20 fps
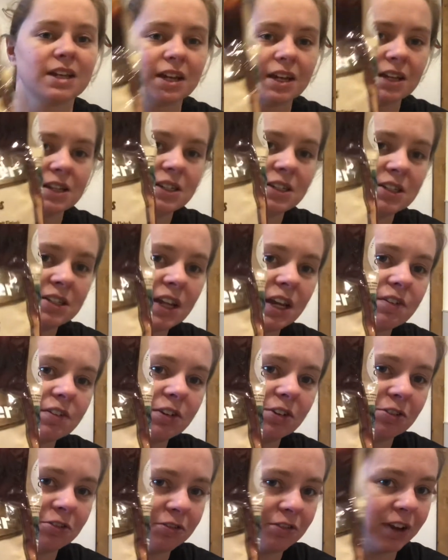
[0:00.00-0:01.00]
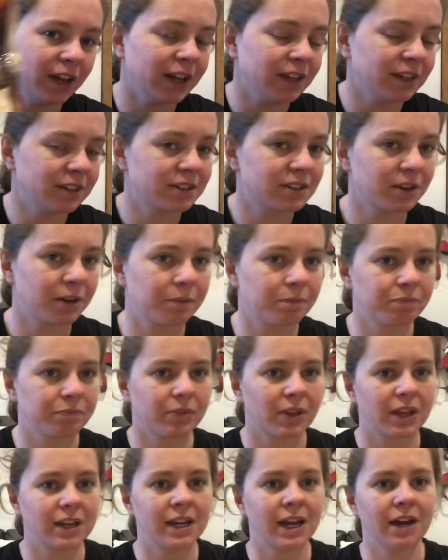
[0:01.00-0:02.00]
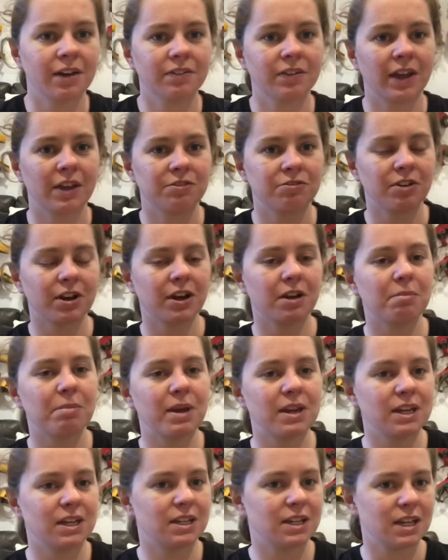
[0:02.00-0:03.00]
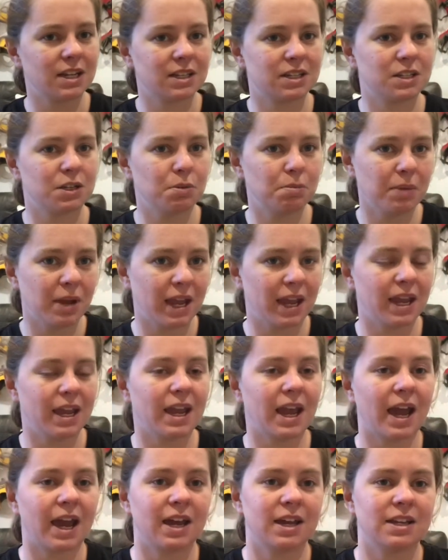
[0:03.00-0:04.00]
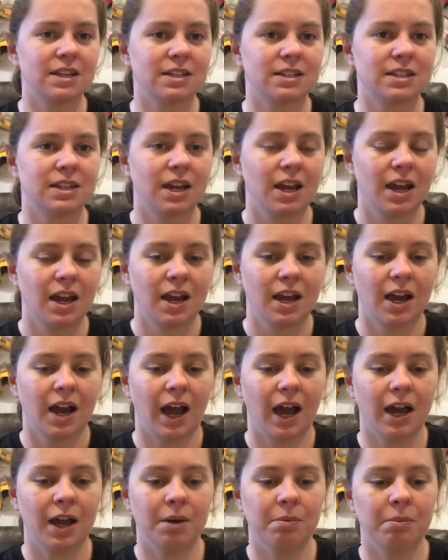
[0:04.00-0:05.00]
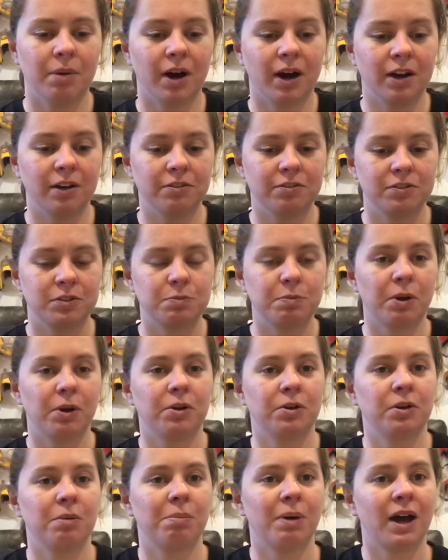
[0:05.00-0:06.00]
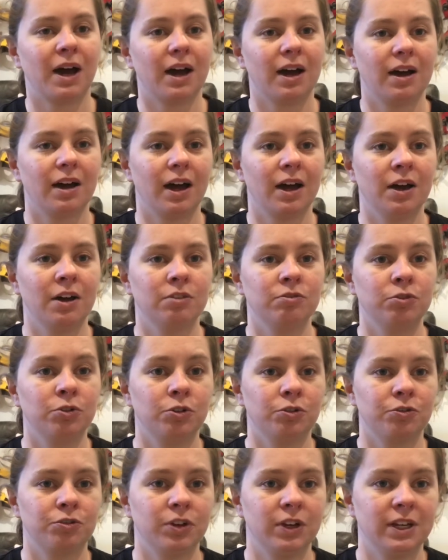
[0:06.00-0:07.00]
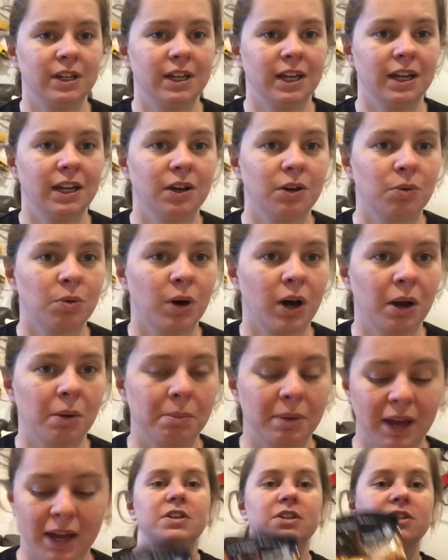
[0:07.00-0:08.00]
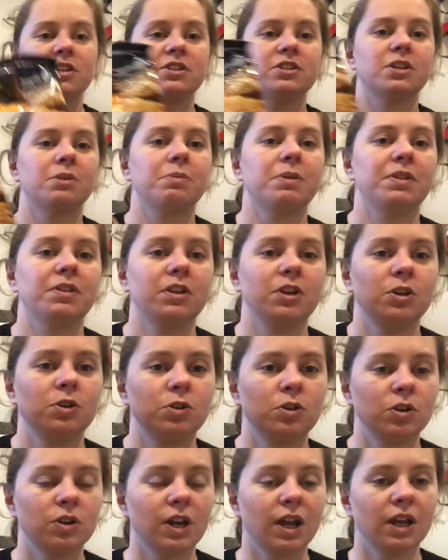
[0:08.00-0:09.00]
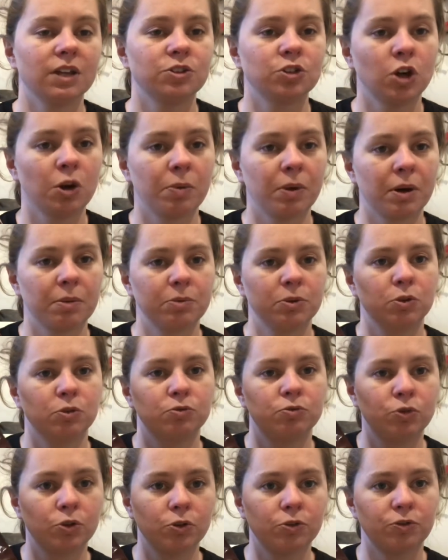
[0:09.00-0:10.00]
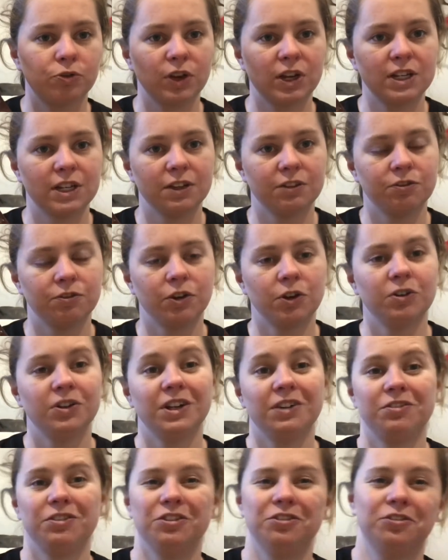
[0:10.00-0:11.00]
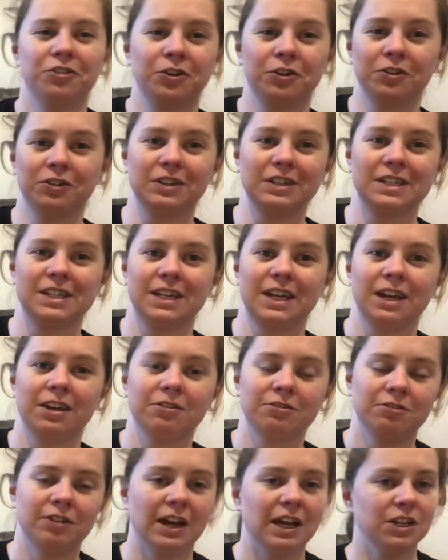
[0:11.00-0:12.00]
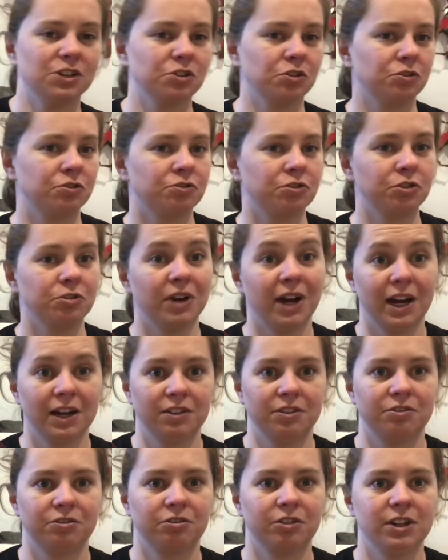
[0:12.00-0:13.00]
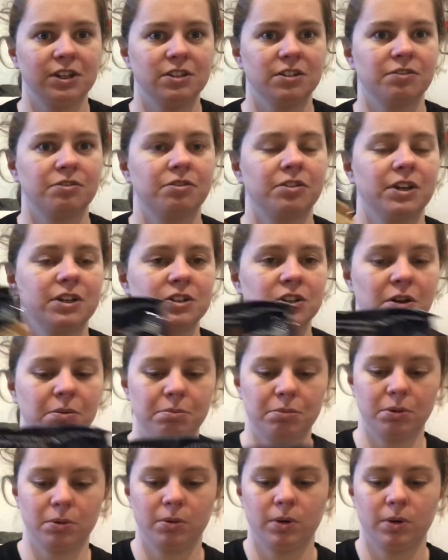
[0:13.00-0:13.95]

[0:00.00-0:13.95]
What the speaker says: cereal flakes. Now, they've recommended this to me as I've spoken about raw feeding quite a bit. This is something that you can top up your raw feeding food if you've forgotten to get a veg or fruit out of the freezer, for example.